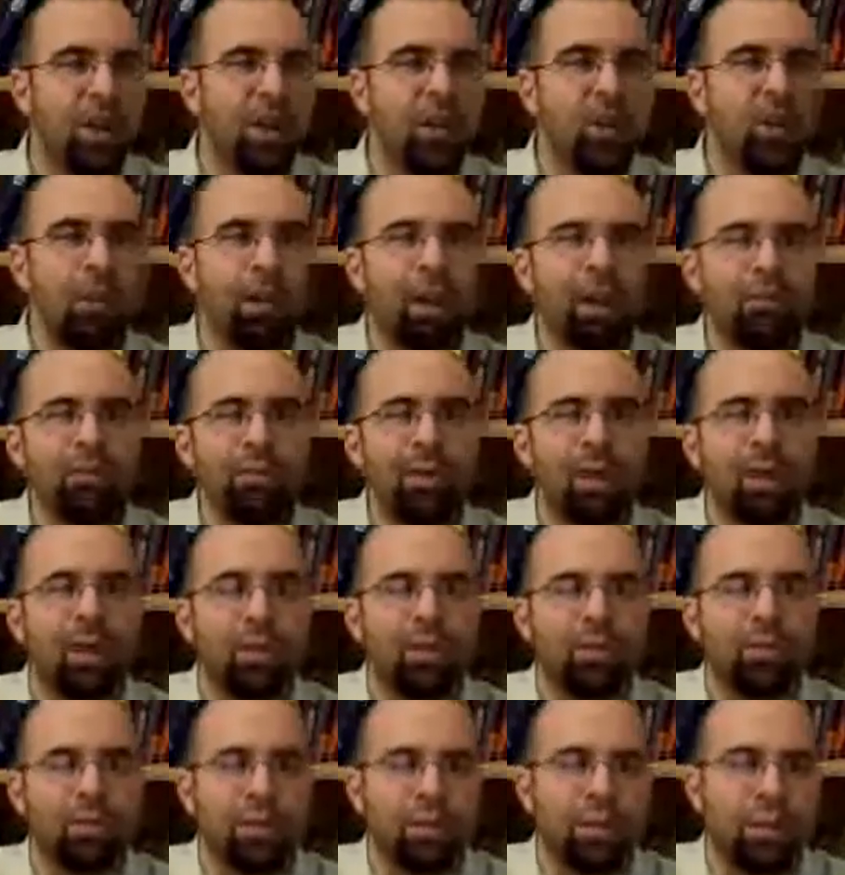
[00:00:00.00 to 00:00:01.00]
What I find
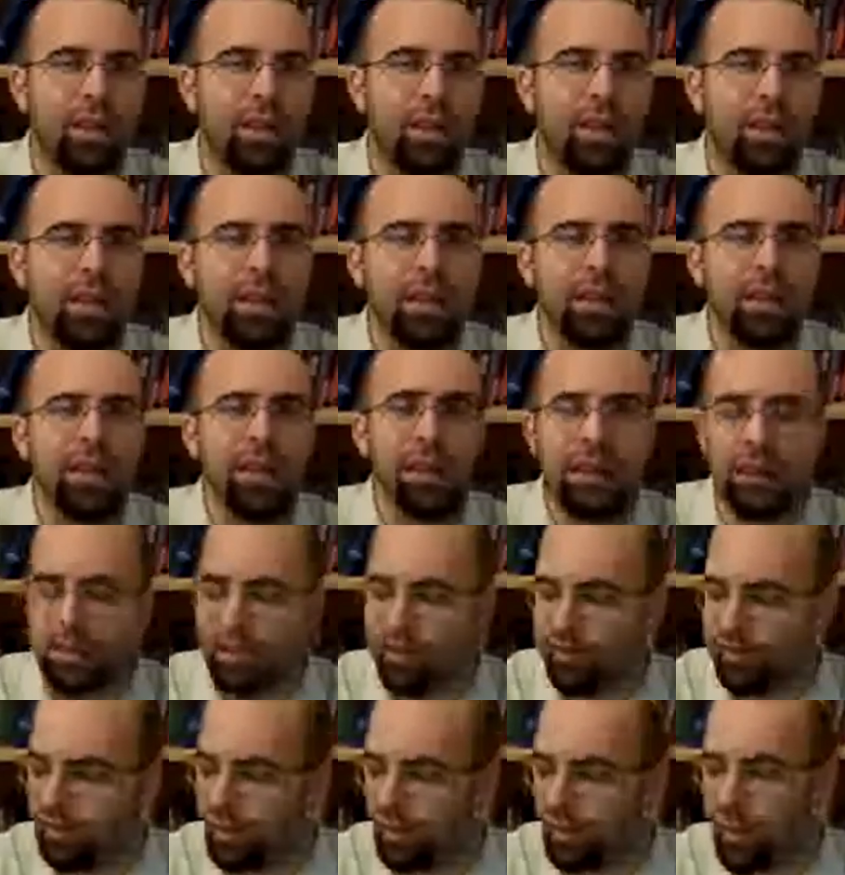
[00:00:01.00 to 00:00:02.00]
interesting is that
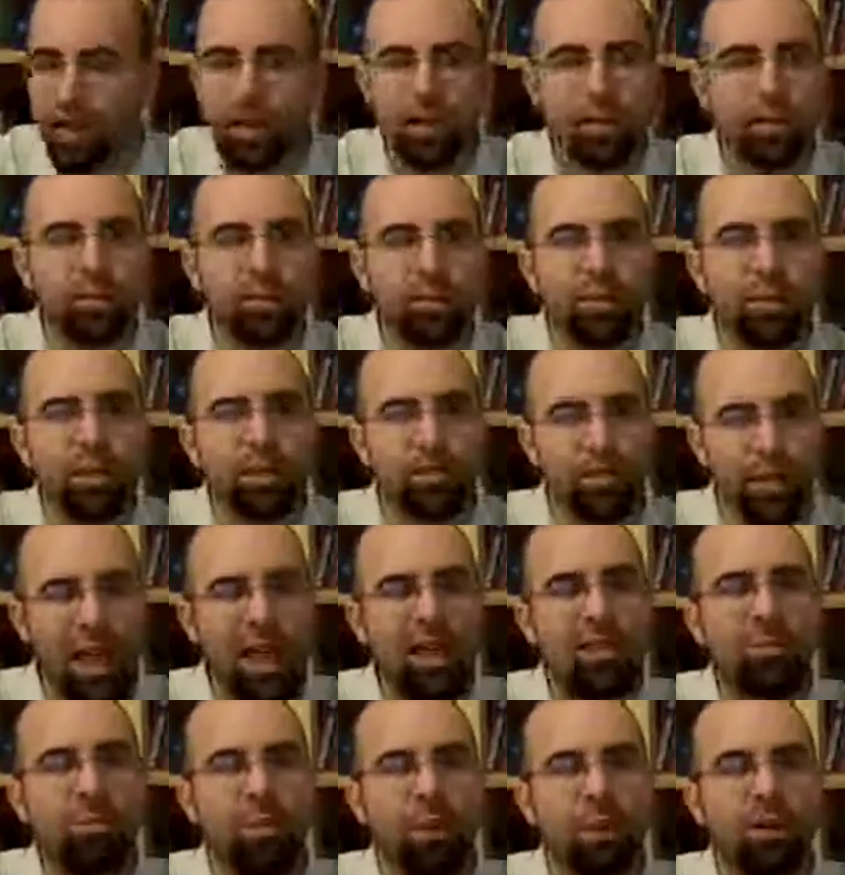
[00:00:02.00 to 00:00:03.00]
if you hand somebody a
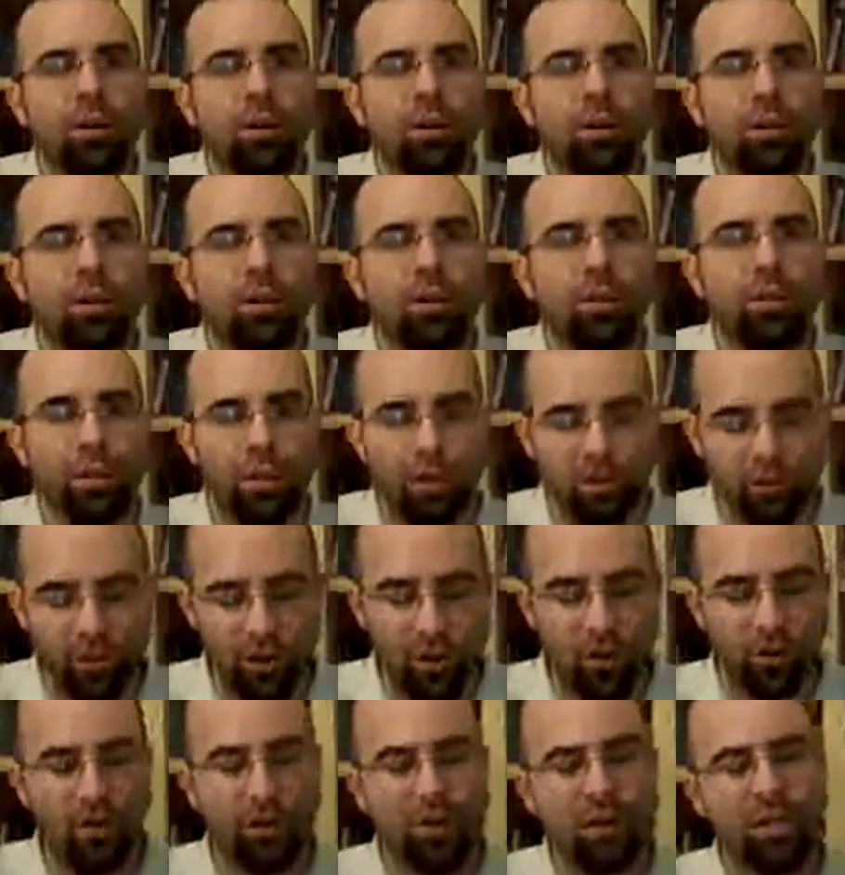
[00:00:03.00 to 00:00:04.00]
math book, they'll
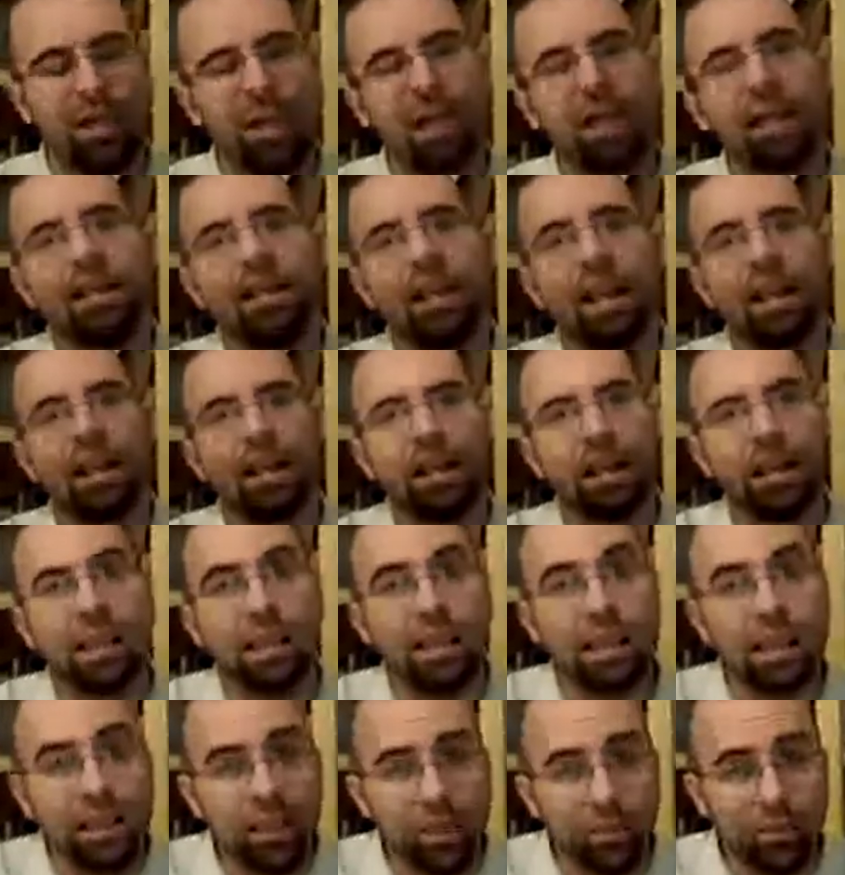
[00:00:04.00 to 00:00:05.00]
know to take that
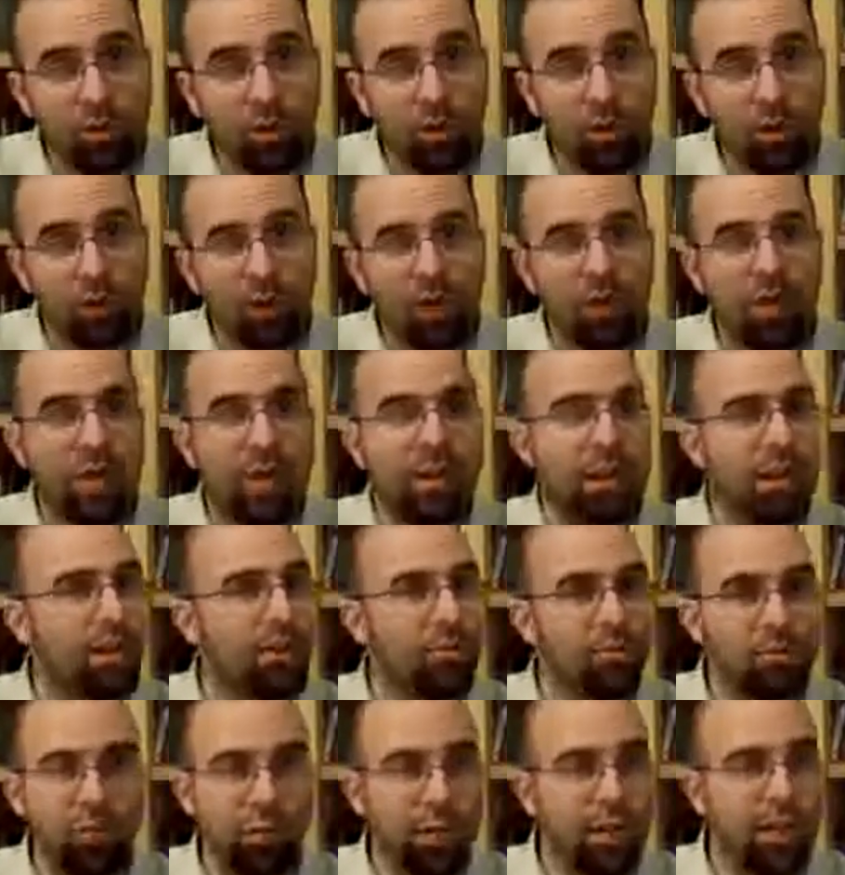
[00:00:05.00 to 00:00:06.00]
literal
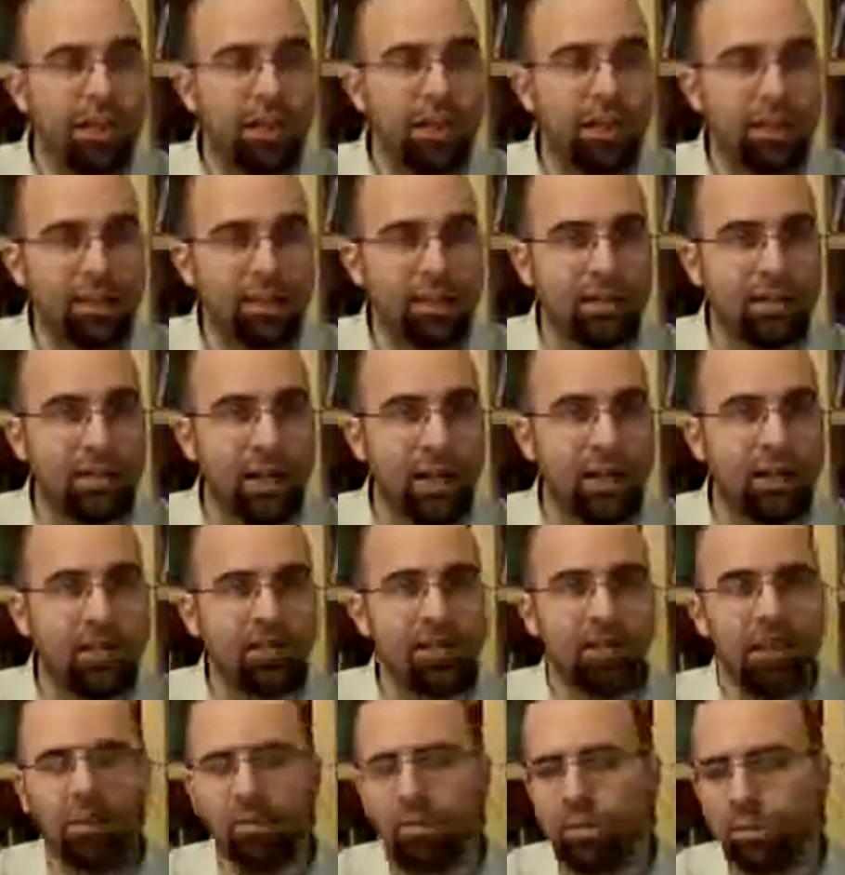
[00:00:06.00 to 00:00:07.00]
and read it as such.
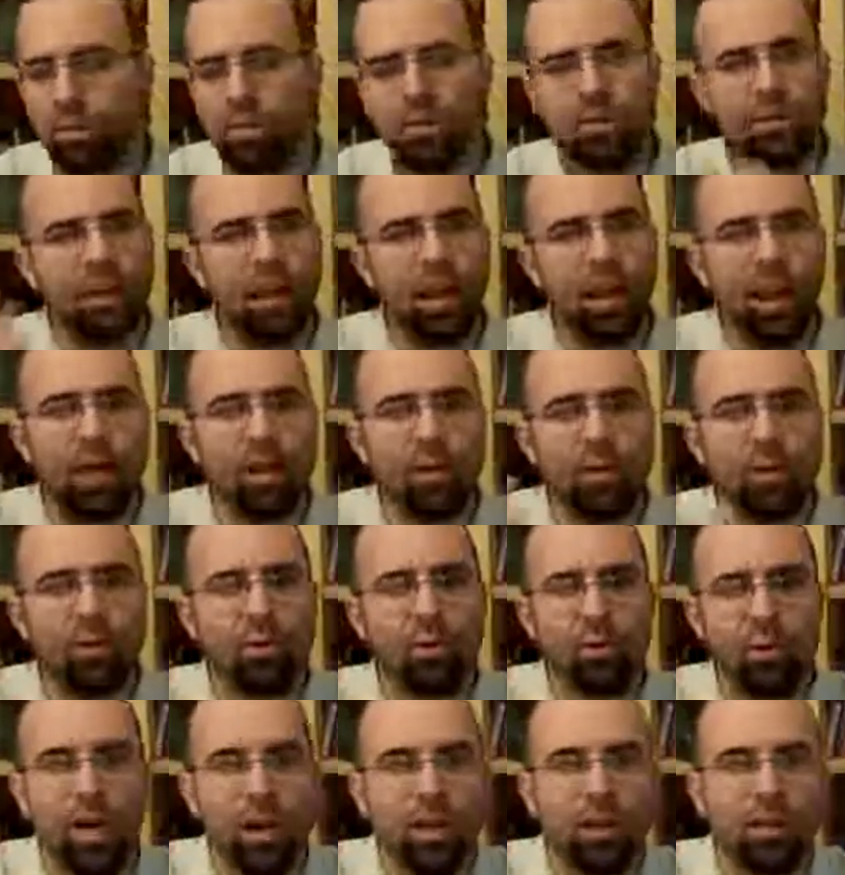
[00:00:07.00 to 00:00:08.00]
They wouldn't
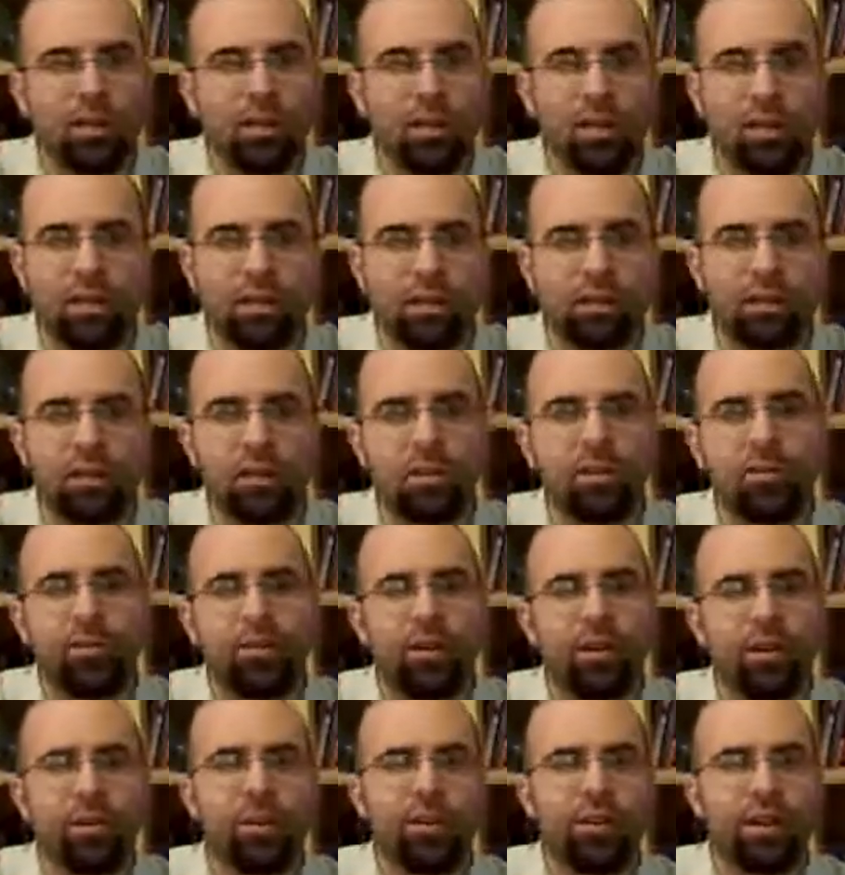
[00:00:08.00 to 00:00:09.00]
allegorize it into some
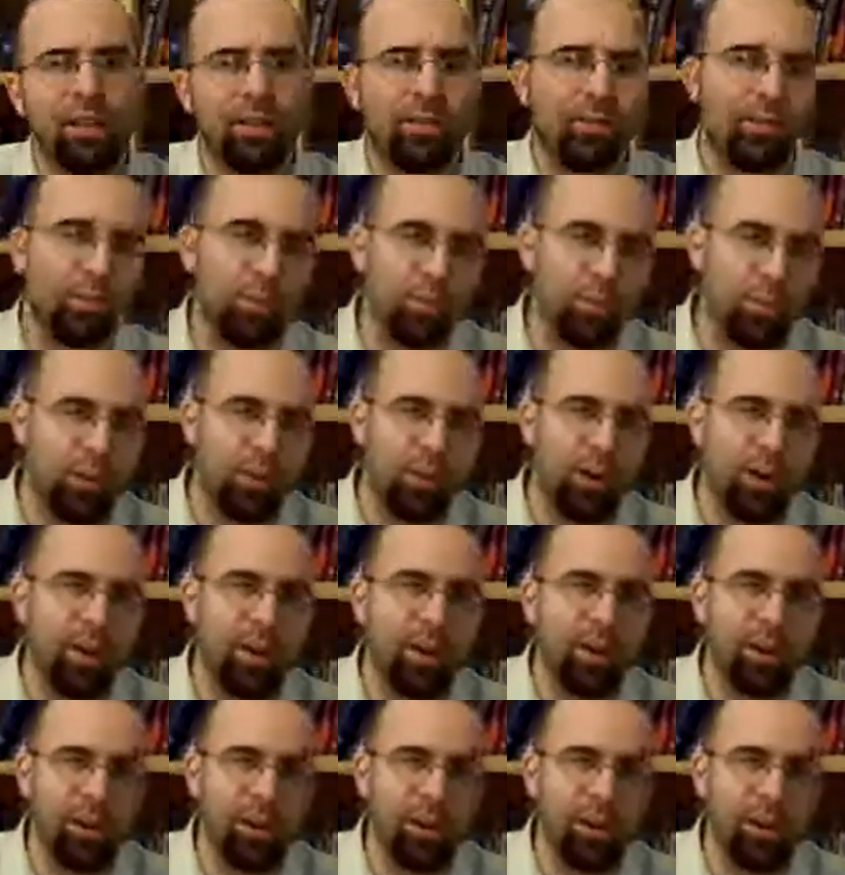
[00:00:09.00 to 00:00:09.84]
fairy tale story.